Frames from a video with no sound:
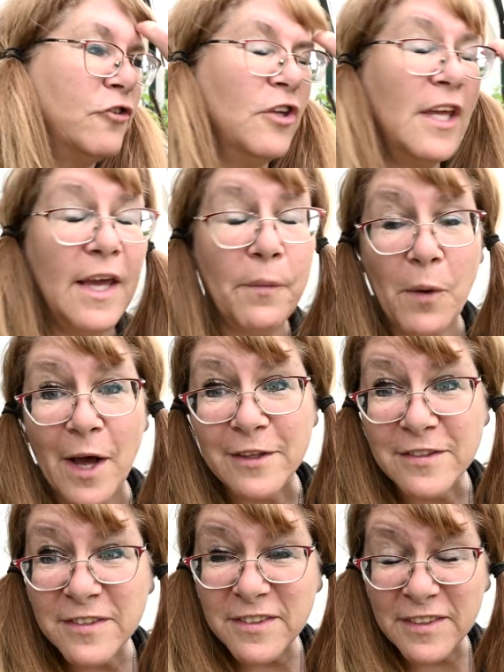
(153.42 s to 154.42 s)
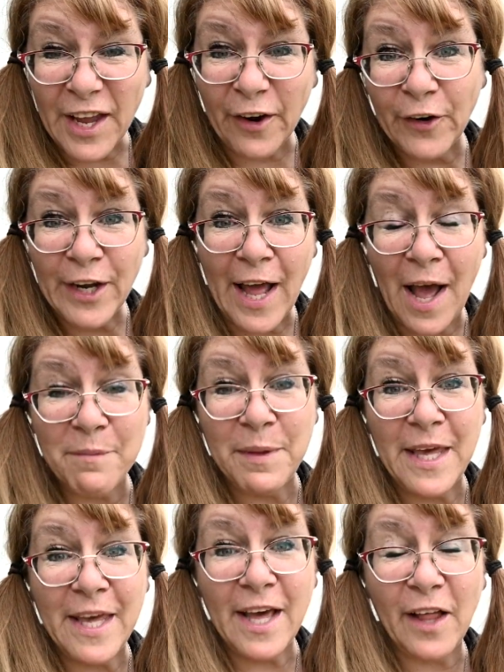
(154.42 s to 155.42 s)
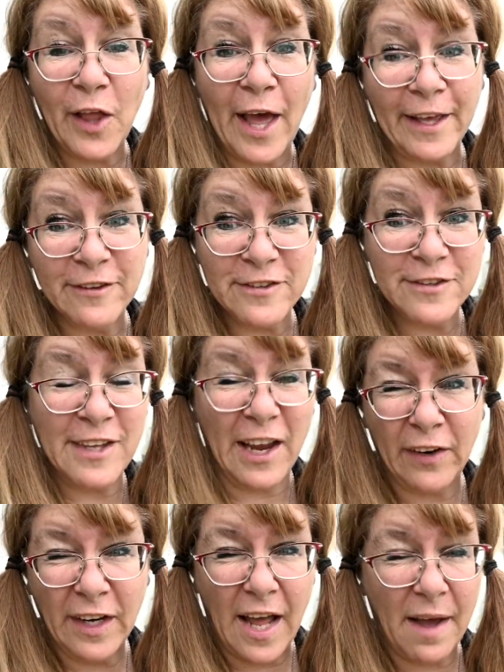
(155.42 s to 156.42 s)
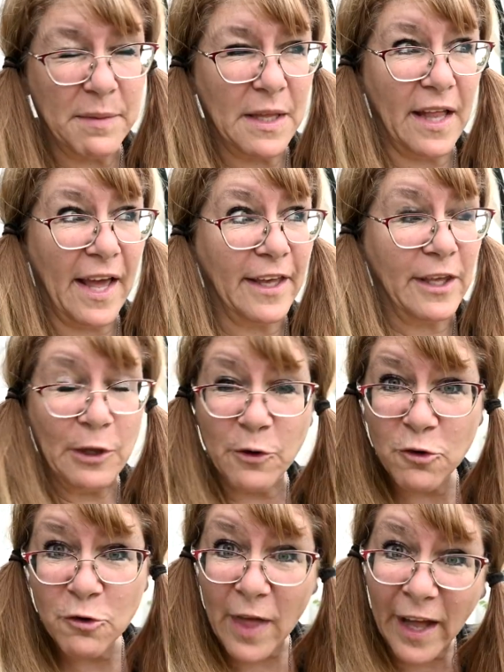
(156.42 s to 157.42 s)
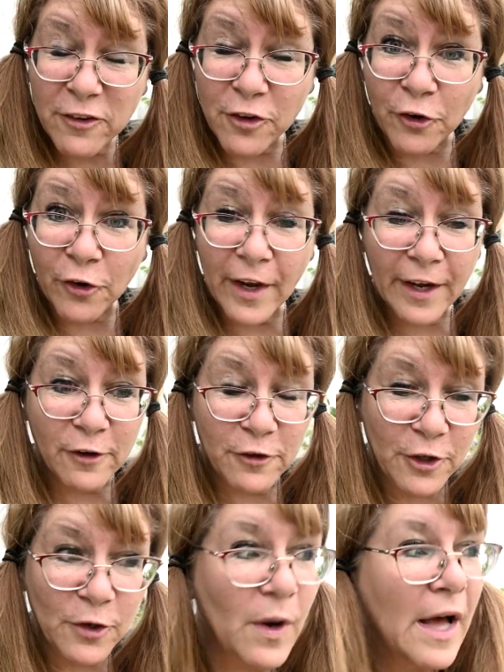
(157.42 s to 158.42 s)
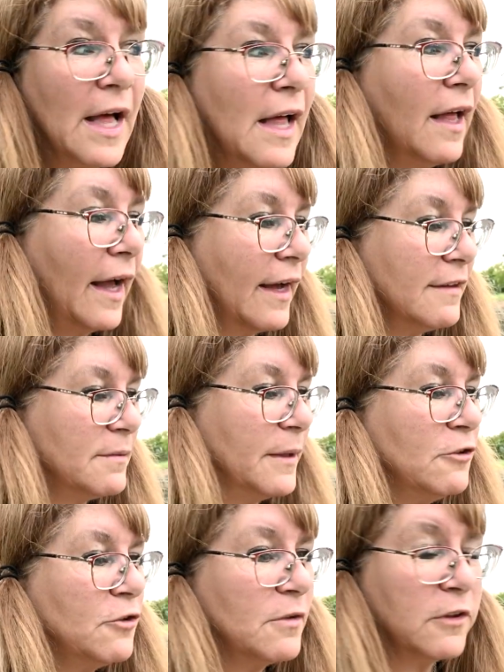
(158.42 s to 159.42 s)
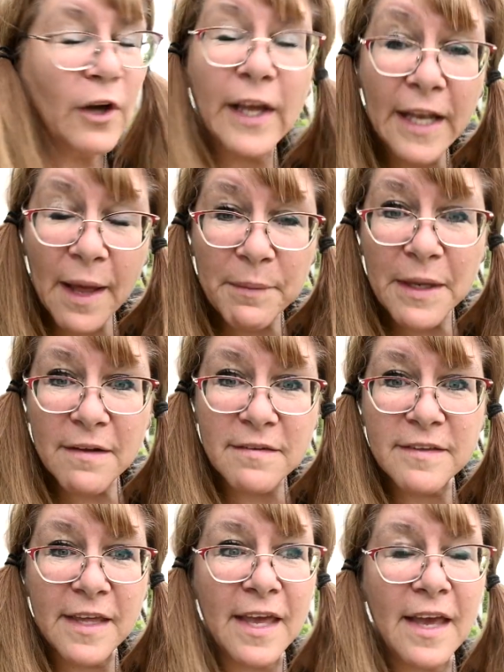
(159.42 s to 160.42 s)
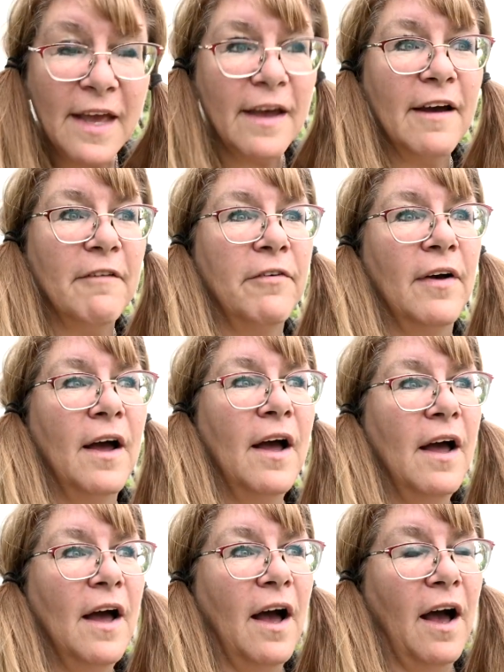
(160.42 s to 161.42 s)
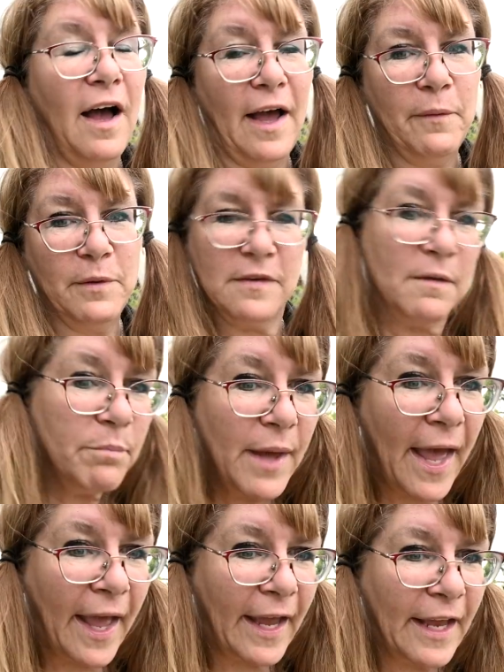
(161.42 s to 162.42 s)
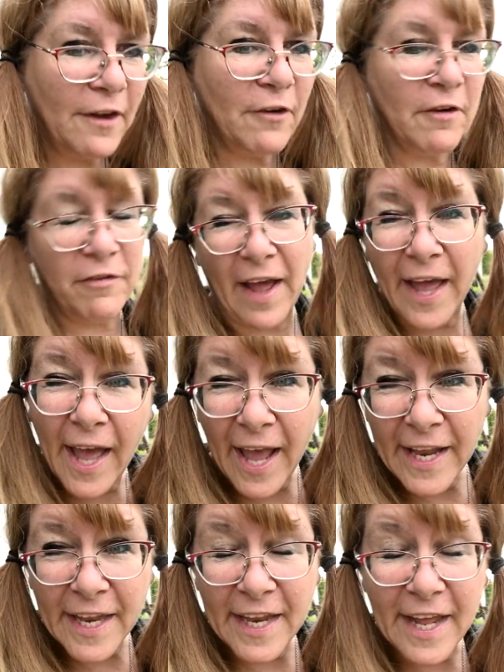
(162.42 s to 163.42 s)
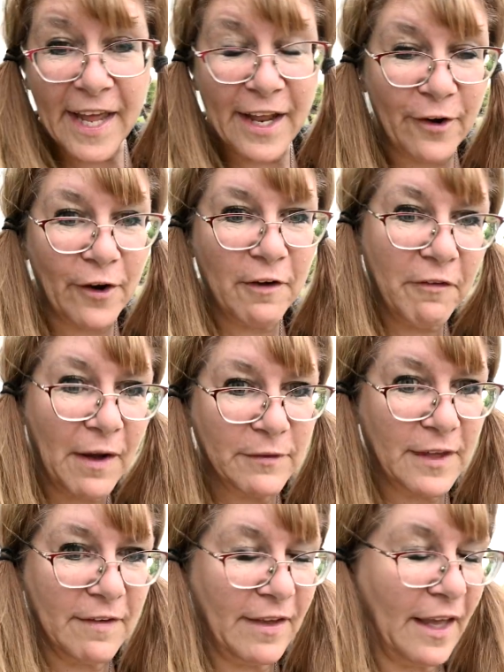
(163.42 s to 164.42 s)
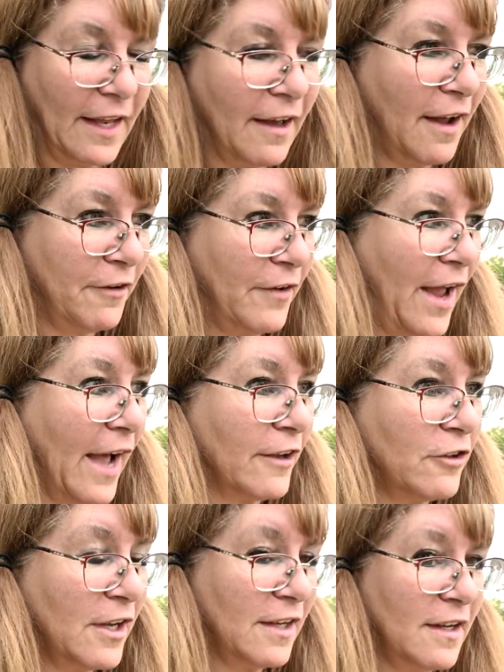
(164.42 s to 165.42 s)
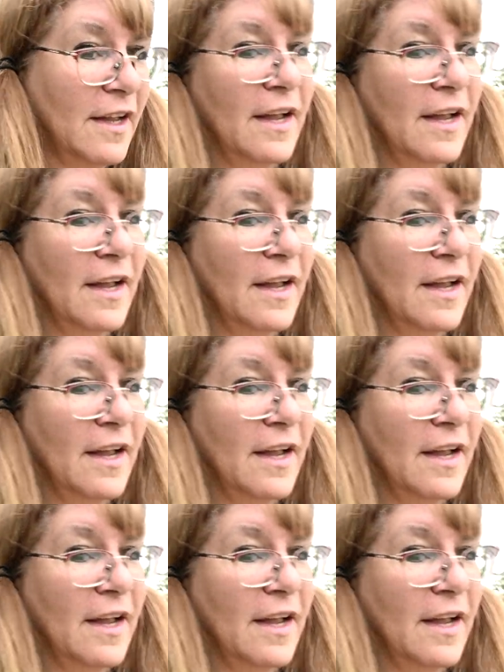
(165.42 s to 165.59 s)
she was staring at me like staring at me like you do that to your hair too like I swear she was looking at me to see if I was in pain or if I hated it or if I was giving any kind of reaction